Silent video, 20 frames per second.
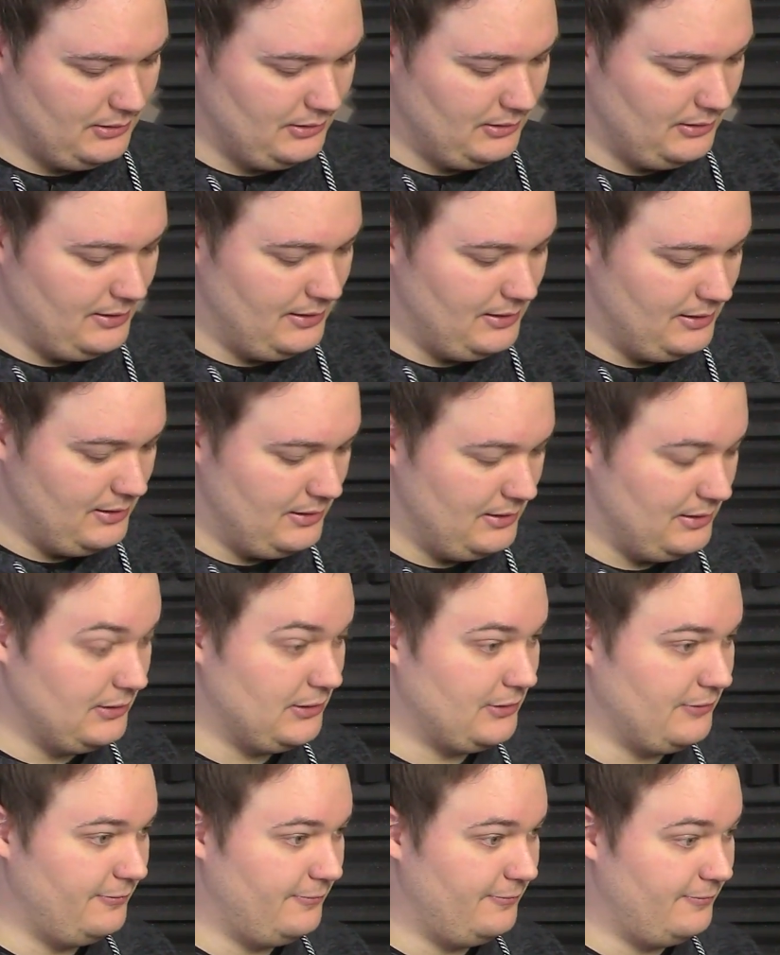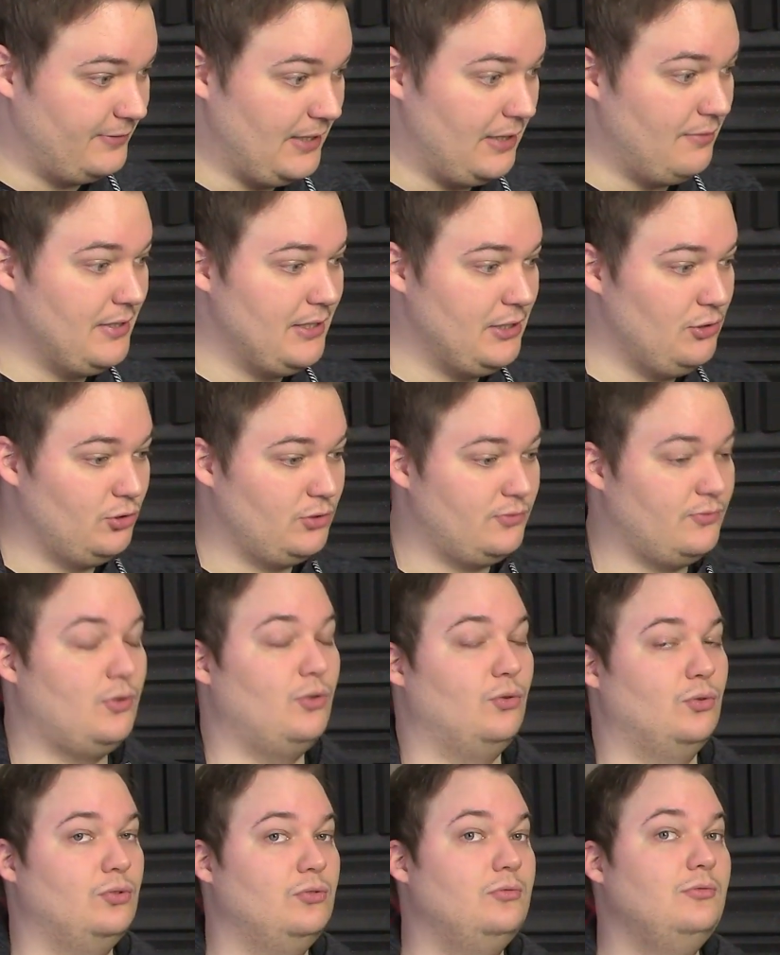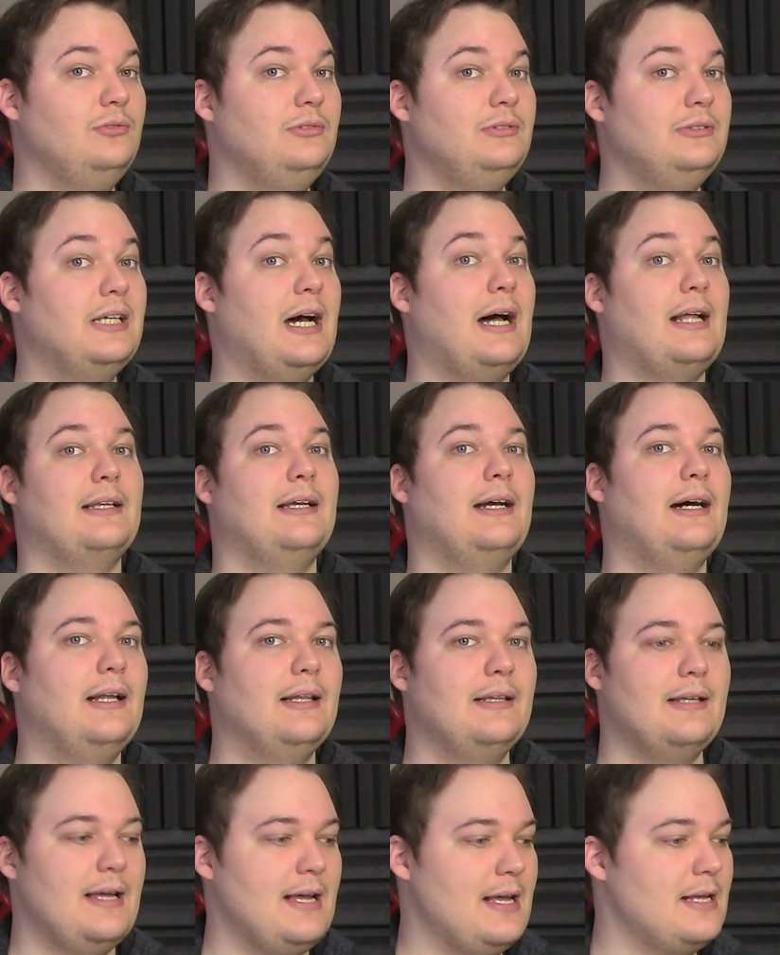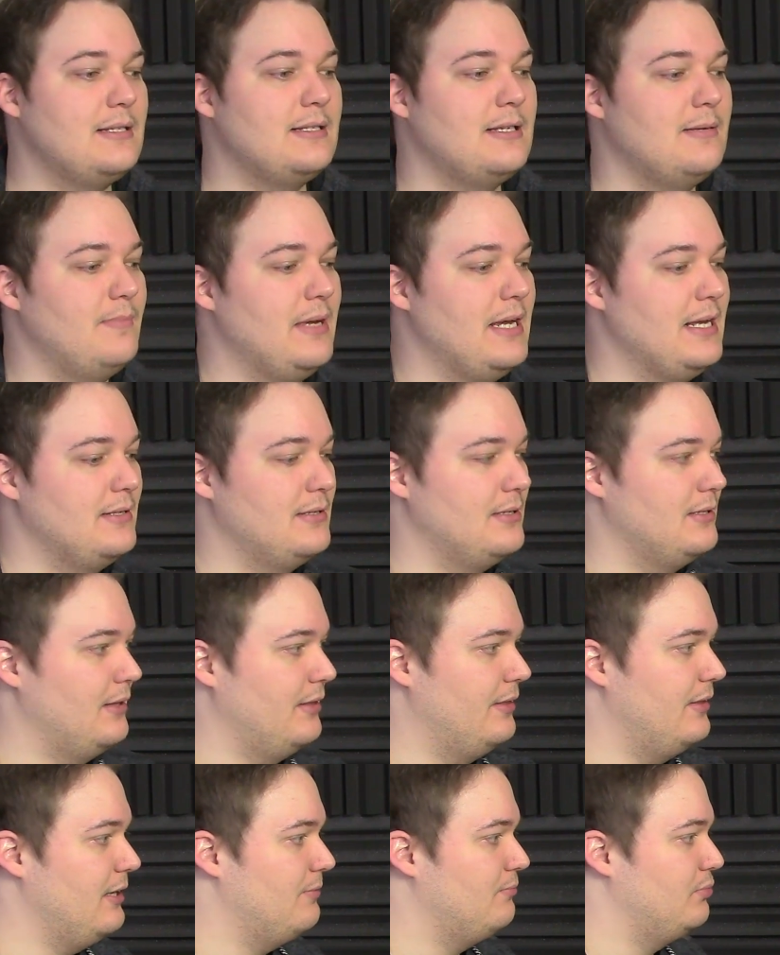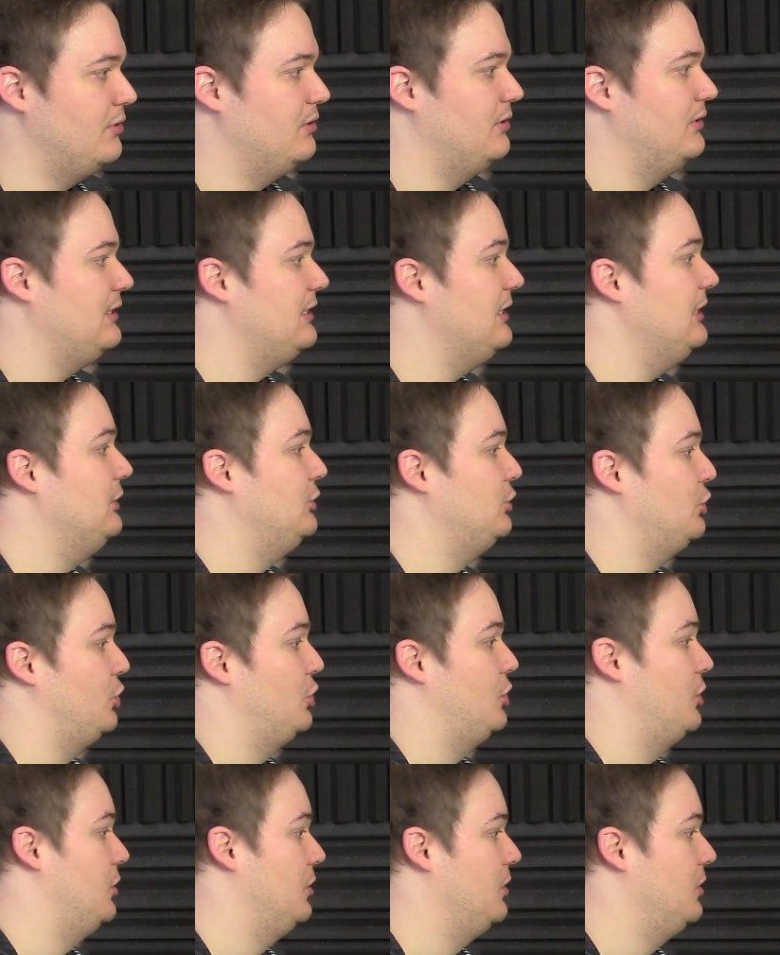It's very useful. Do not underestimate that procedure.